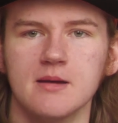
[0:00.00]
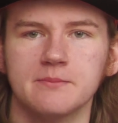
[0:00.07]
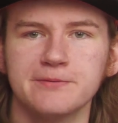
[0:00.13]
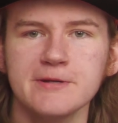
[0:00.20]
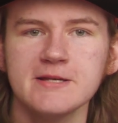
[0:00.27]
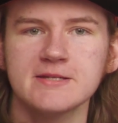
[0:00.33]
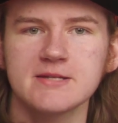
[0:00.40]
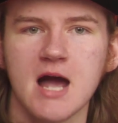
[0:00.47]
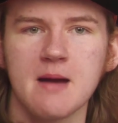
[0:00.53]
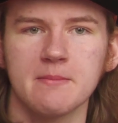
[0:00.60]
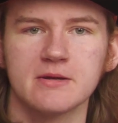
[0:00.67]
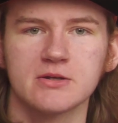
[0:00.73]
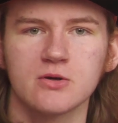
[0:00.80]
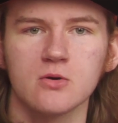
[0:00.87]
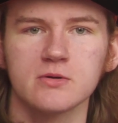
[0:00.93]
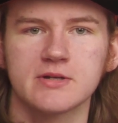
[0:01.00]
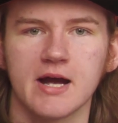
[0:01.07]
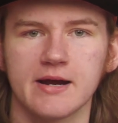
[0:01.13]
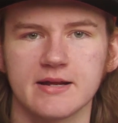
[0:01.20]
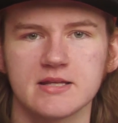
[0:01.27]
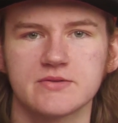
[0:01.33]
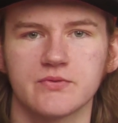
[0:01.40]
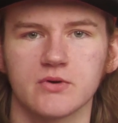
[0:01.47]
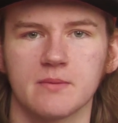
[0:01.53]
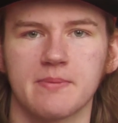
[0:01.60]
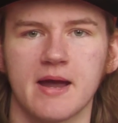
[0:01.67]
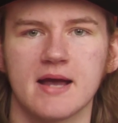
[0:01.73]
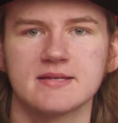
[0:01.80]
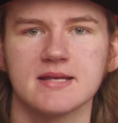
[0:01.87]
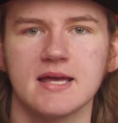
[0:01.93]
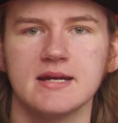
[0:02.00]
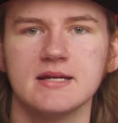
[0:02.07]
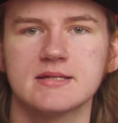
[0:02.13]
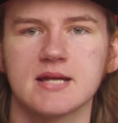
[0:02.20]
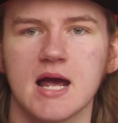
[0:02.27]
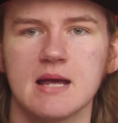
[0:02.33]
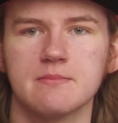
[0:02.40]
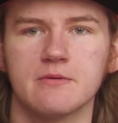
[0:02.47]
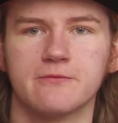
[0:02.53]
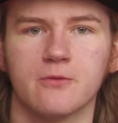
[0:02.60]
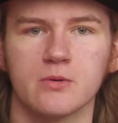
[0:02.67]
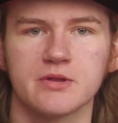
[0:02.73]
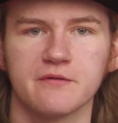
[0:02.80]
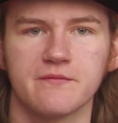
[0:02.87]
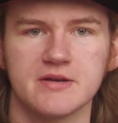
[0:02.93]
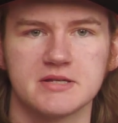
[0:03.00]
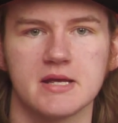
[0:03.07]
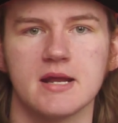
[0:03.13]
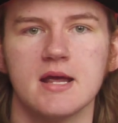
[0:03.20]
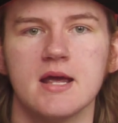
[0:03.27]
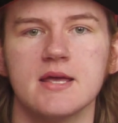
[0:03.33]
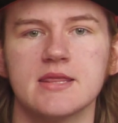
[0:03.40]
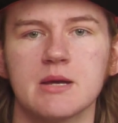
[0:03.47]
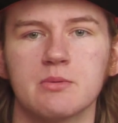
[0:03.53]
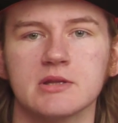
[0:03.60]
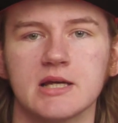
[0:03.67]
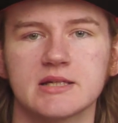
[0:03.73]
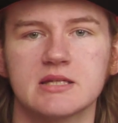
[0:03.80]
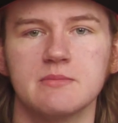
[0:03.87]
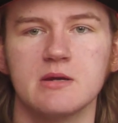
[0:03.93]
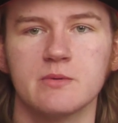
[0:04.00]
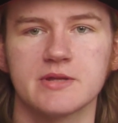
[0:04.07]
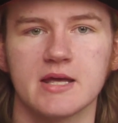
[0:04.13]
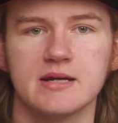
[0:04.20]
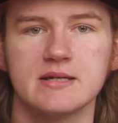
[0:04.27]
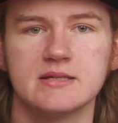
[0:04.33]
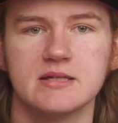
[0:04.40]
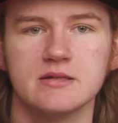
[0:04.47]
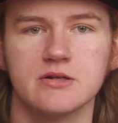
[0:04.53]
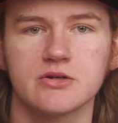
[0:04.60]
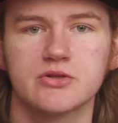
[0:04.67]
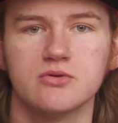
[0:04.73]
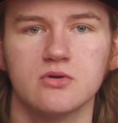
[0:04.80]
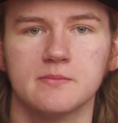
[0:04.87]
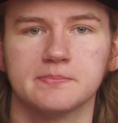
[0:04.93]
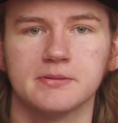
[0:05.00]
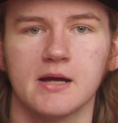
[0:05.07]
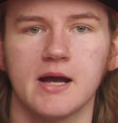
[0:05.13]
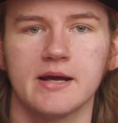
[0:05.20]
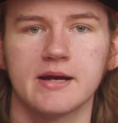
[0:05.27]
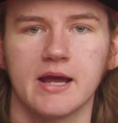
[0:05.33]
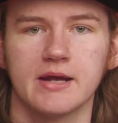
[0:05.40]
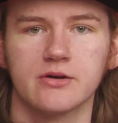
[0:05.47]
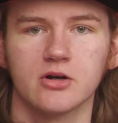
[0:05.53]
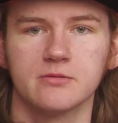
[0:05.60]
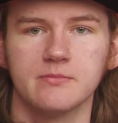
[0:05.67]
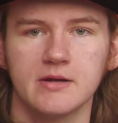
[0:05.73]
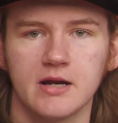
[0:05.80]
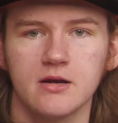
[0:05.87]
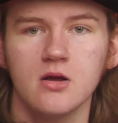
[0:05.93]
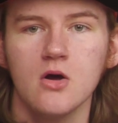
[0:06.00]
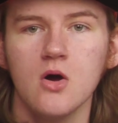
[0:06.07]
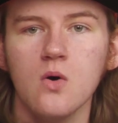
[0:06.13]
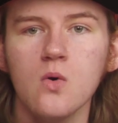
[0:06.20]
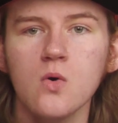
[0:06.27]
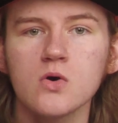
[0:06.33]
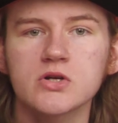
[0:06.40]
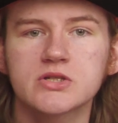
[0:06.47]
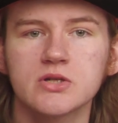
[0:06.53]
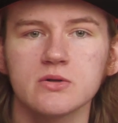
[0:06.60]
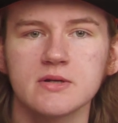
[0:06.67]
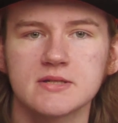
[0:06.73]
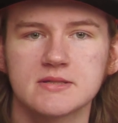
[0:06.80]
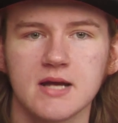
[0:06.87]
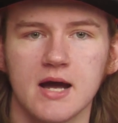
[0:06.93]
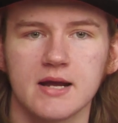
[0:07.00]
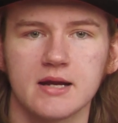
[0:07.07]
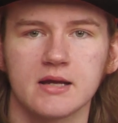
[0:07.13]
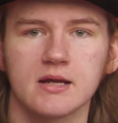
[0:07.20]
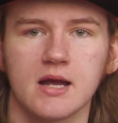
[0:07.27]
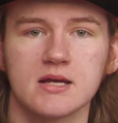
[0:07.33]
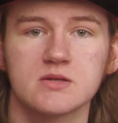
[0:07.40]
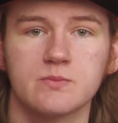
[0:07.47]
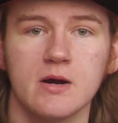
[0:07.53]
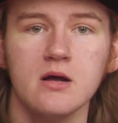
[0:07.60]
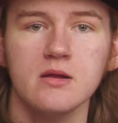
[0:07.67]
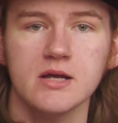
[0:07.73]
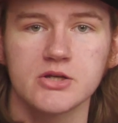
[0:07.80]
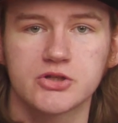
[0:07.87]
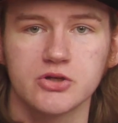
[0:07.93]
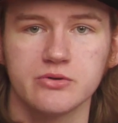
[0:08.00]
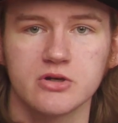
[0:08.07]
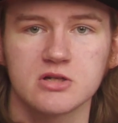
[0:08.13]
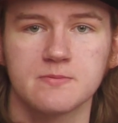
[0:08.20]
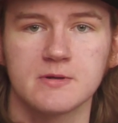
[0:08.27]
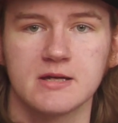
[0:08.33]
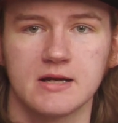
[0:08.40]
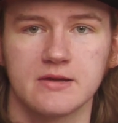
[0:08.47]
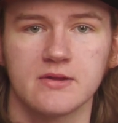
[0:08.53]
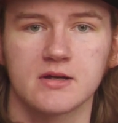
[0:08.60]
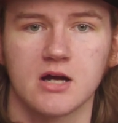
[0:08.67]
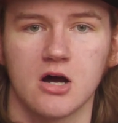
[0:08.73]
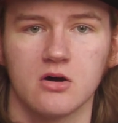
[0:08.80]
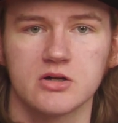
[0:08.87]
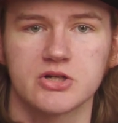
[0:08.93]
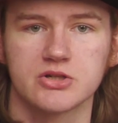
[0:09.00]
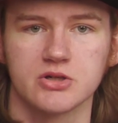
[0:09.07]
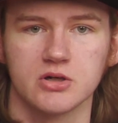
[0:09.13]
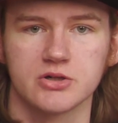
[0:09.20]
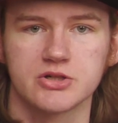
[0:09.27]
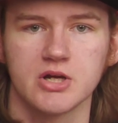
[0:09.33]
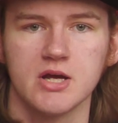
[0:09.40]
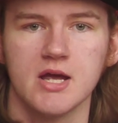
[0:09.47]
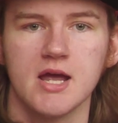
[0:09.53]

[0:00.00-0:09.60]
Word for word: Please stop and Gold Guidance for a pass any time before the visit. They would like to meet with any seniors who applied and are admitted or still deciding, as well as juniors beginning the college search.